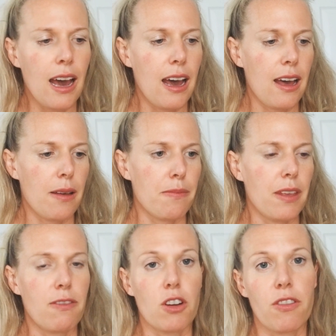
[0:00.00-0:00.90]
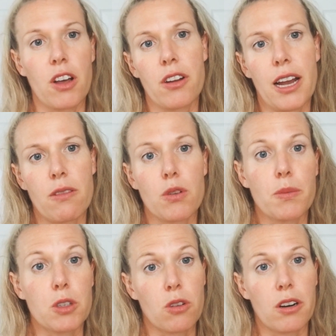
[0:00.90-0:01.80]
If your father had
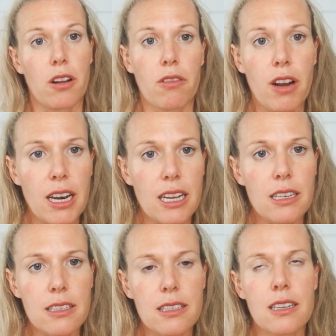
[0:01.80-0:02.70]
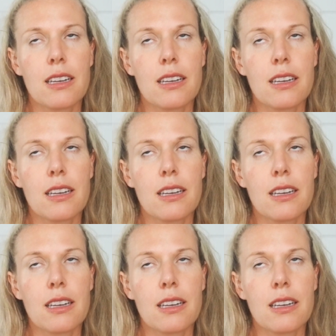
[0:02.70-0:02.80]
rheumatoid arthritis,